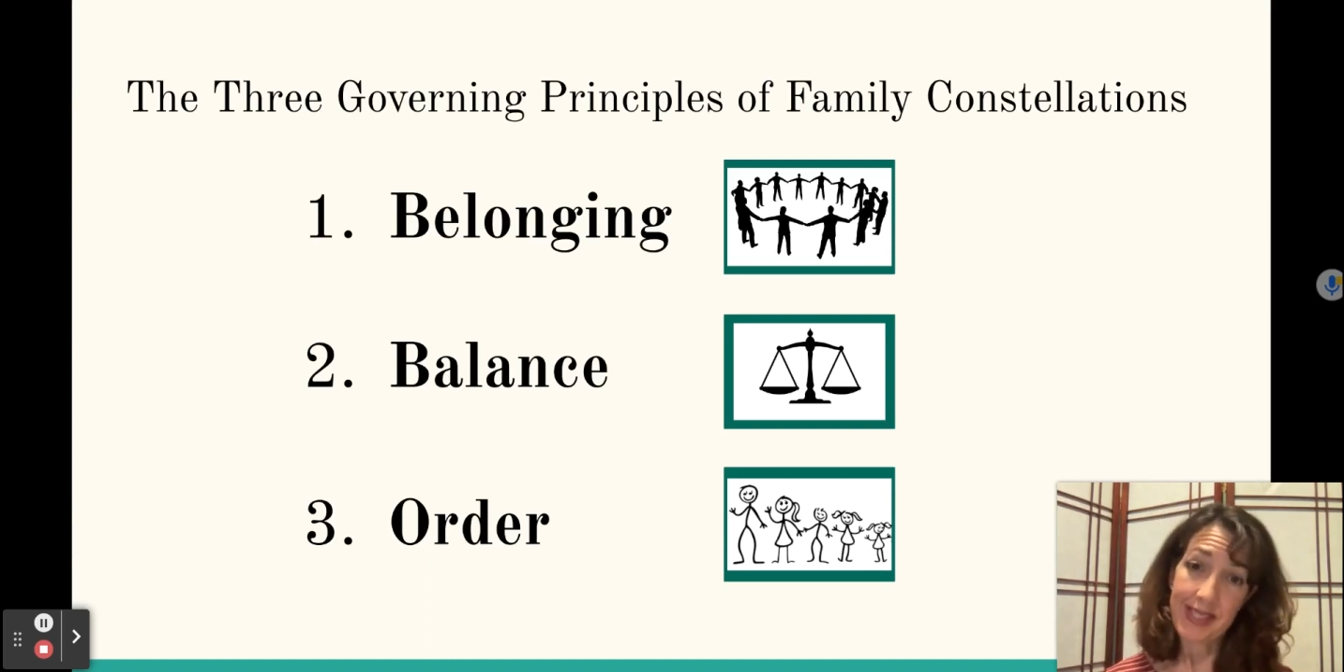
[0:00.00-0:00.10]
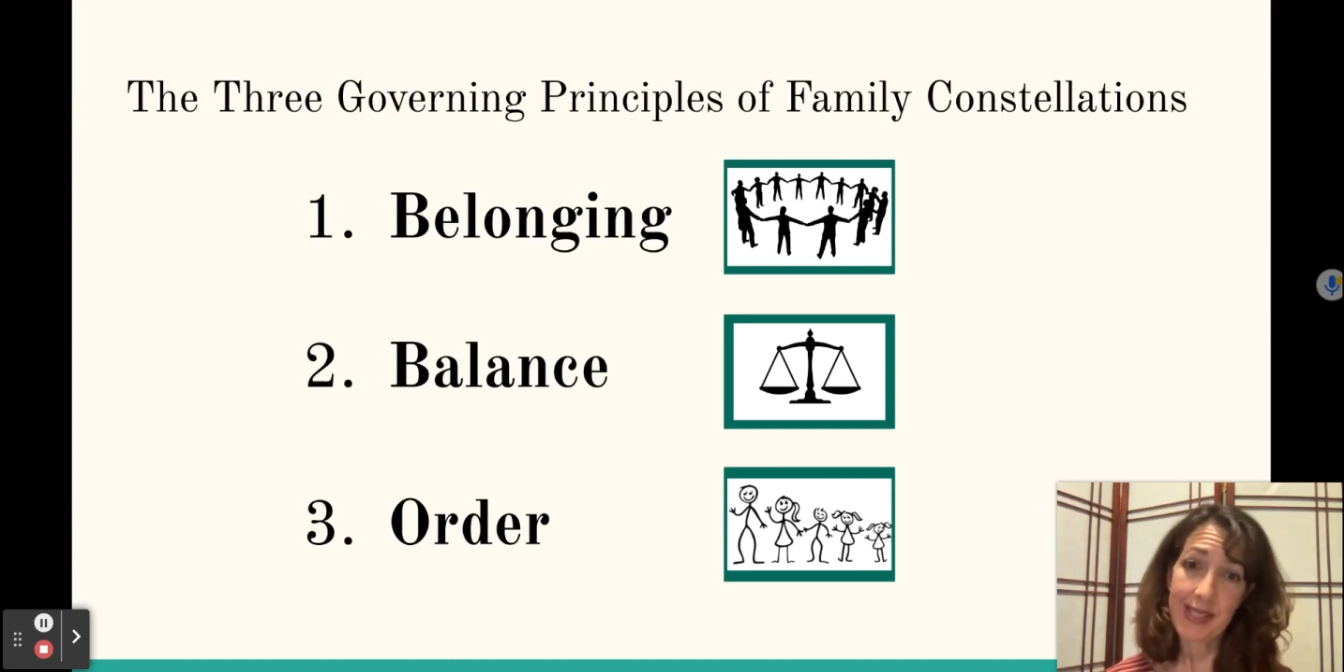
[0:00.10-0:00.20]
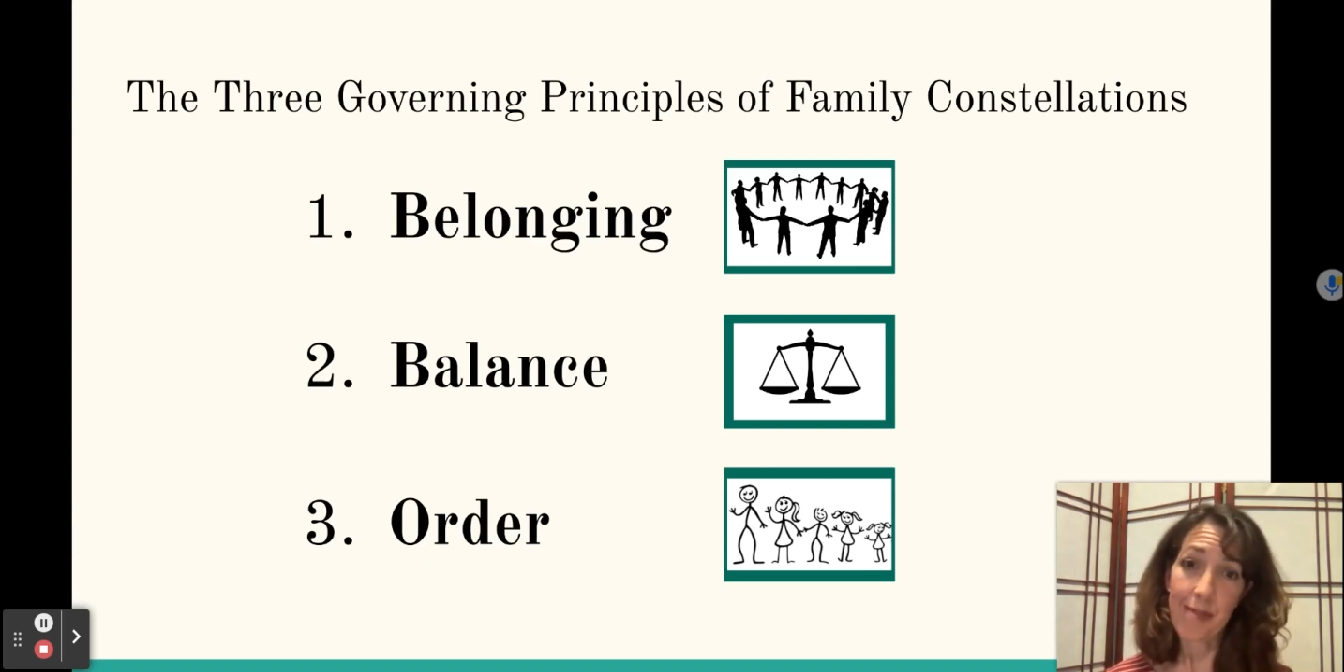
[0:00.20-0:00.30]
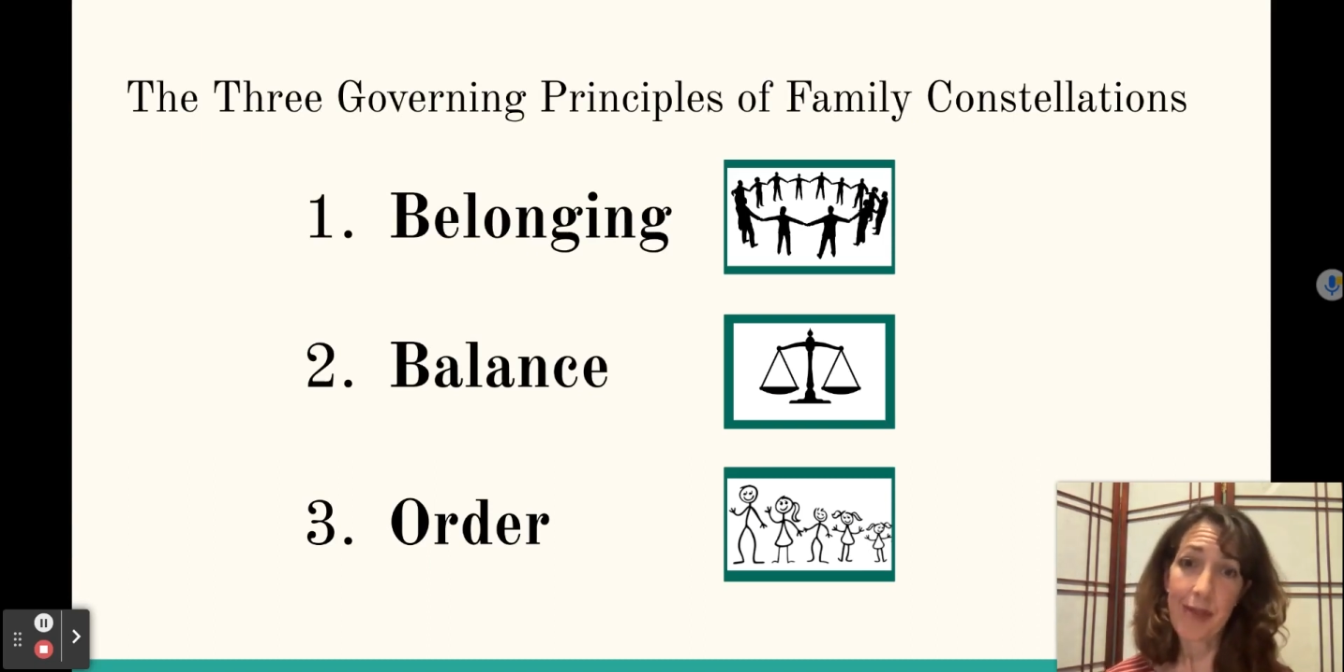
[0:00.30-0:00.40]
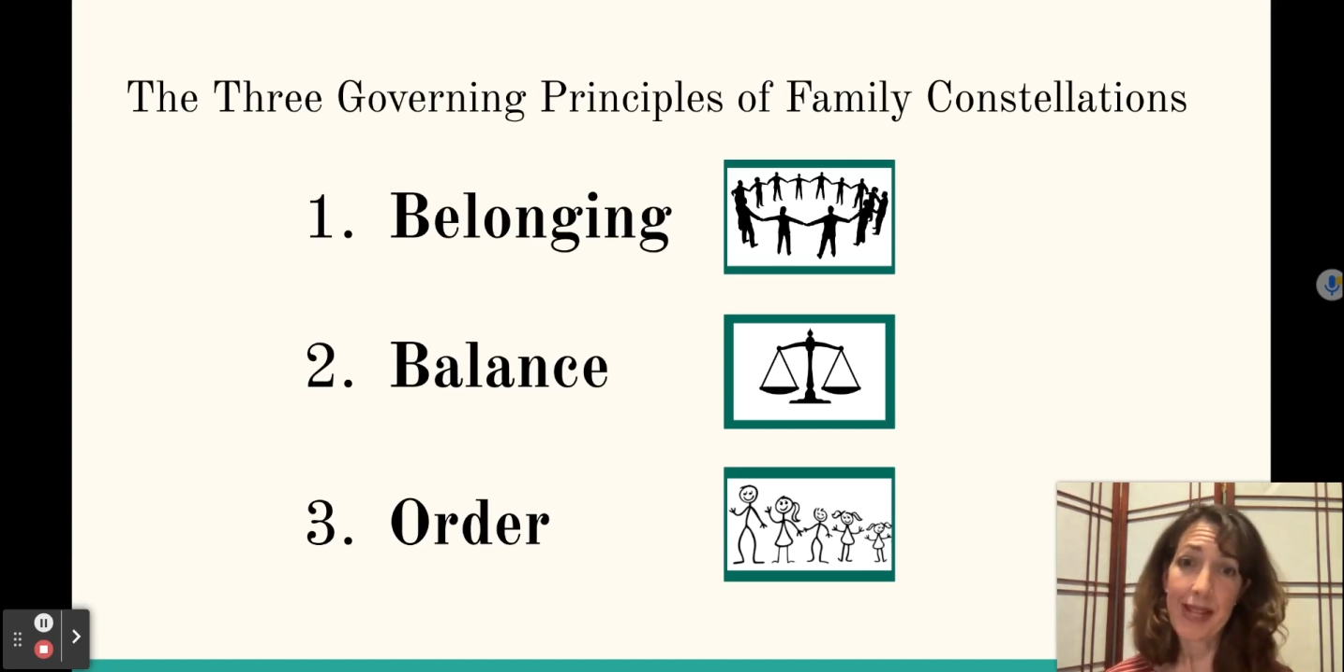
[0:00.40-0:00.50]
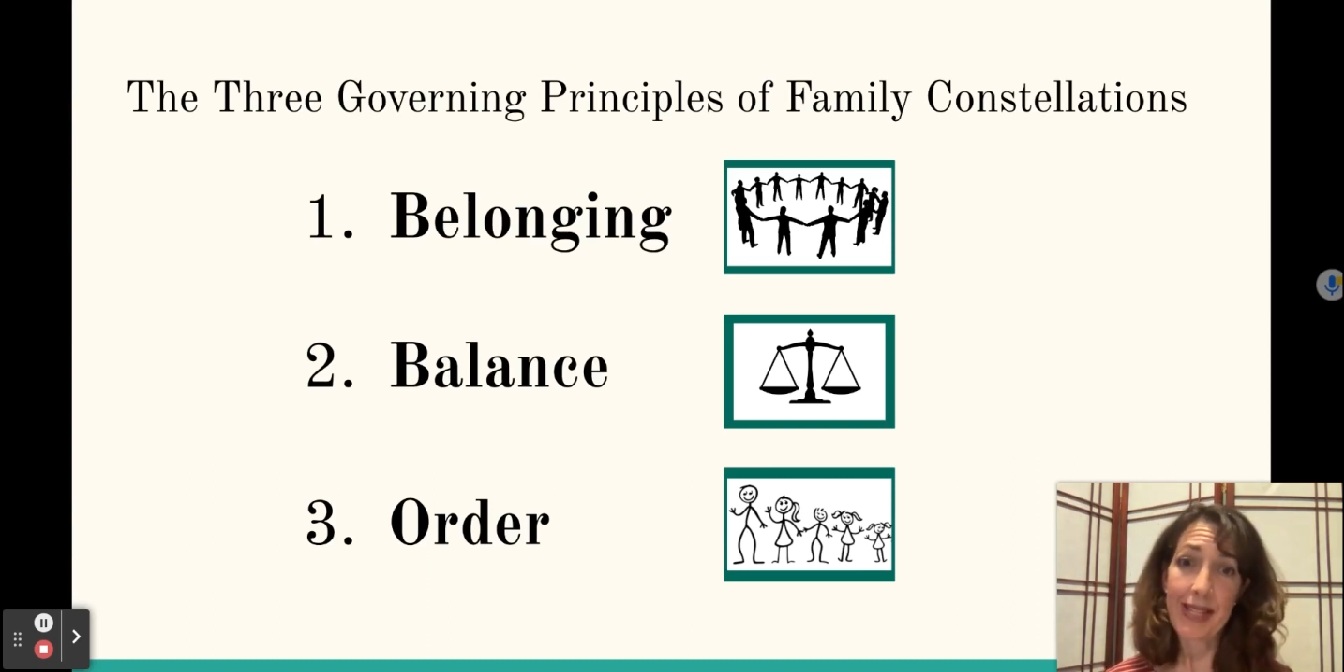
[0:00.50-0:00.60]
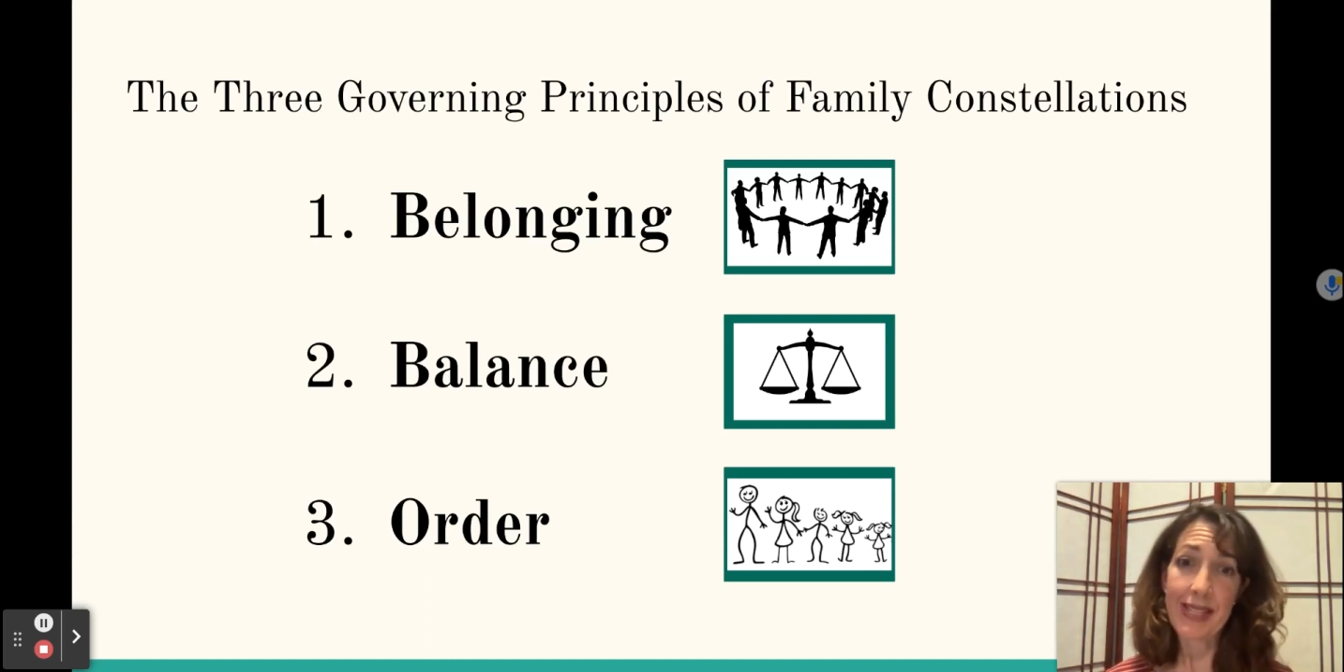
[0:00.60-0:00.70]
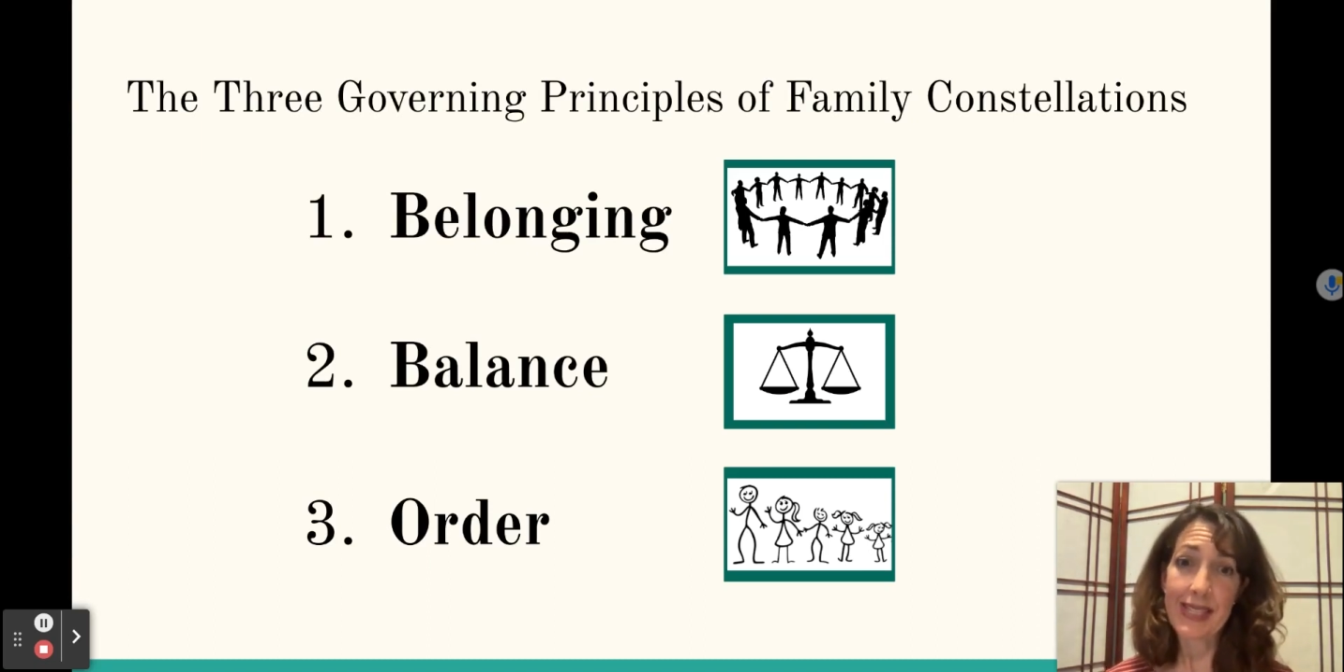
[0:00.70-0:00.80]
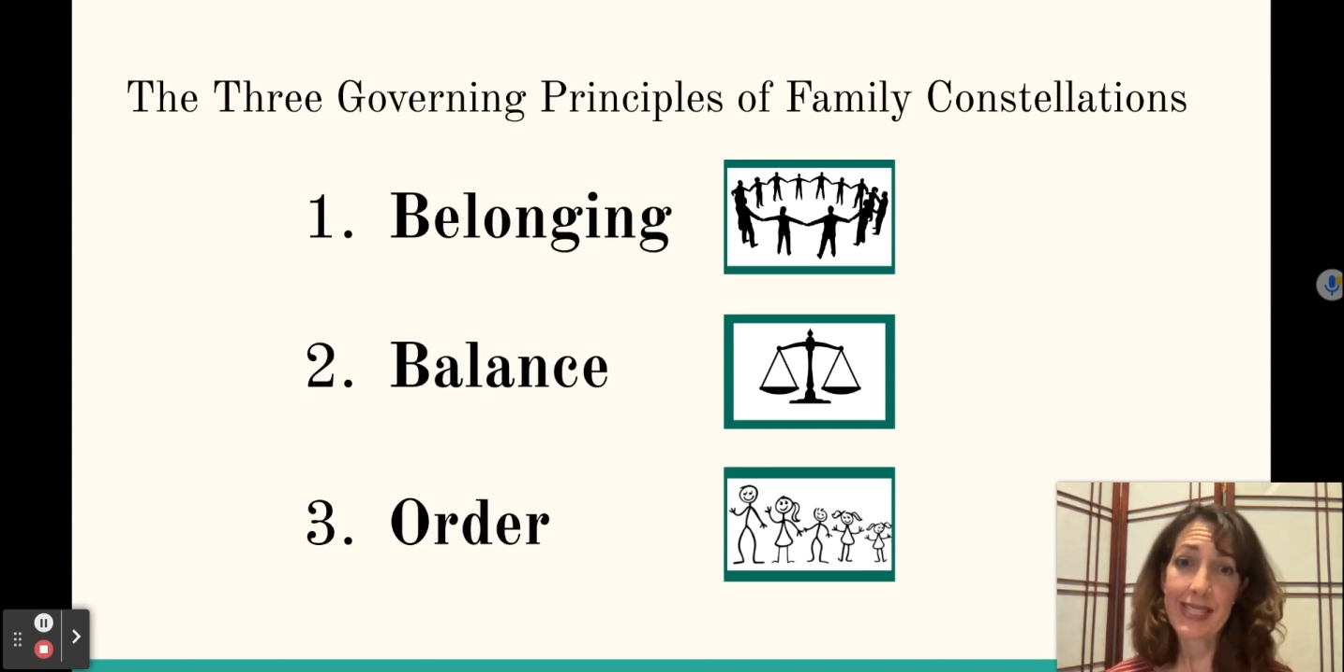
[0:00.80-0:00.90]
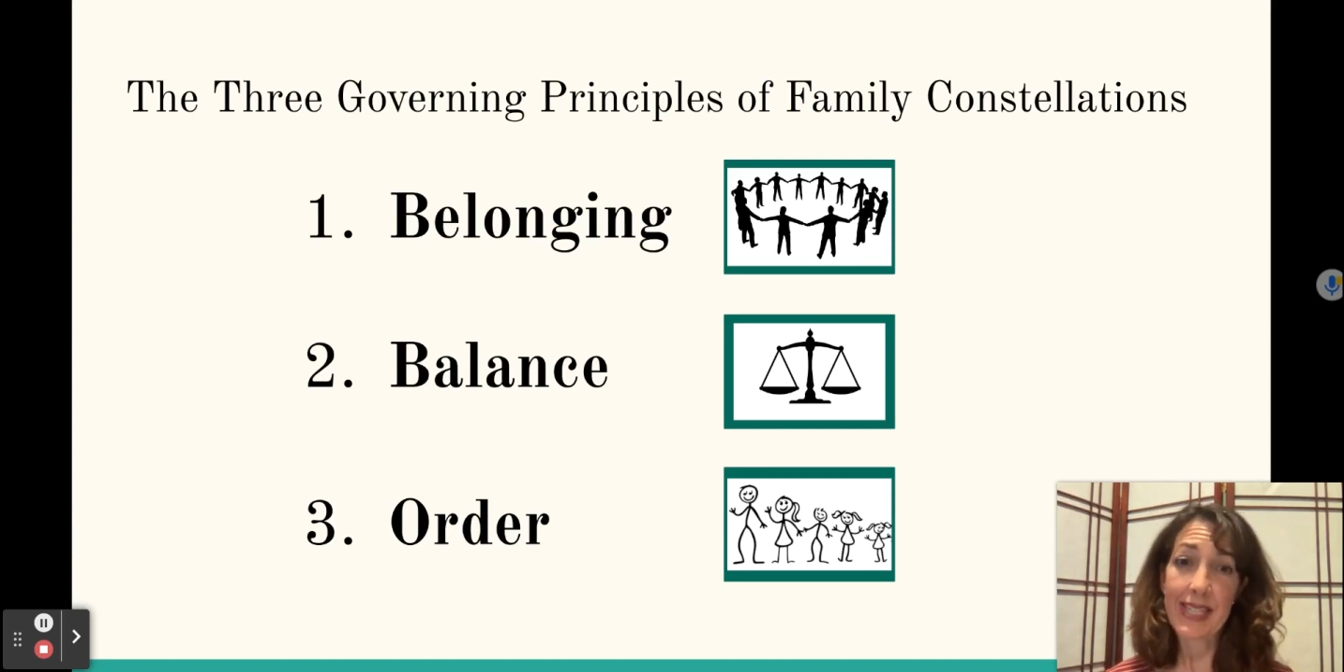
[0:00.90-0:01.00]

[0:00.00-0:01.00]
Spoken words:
this imbalance